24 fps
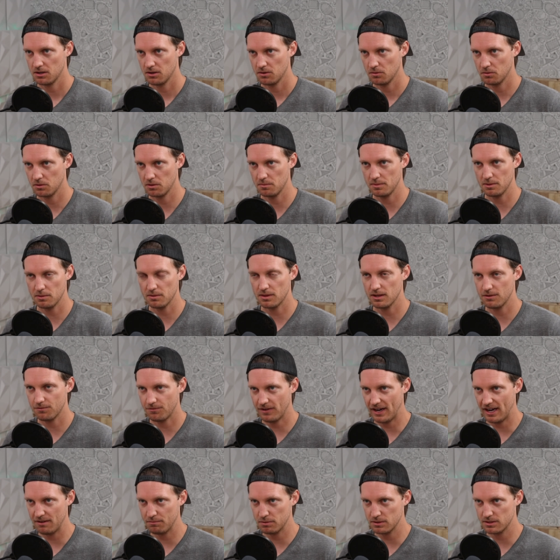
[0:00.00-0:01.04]
we're going to be within
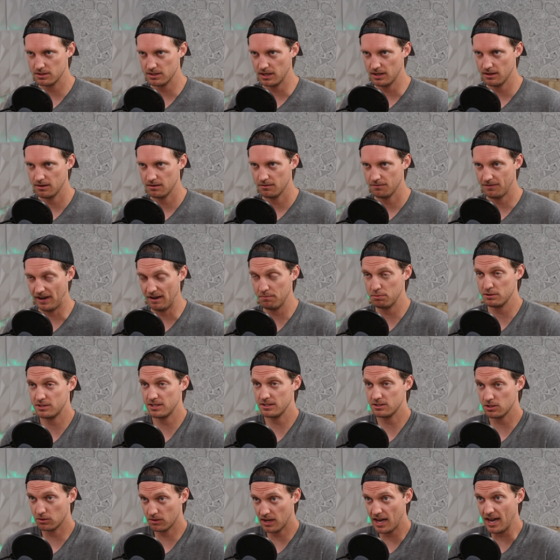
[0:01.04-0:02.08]
5%.
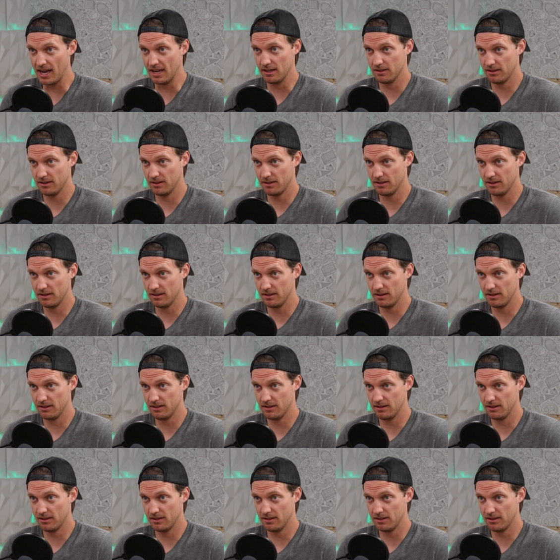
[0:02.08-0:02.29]
5%'s okay.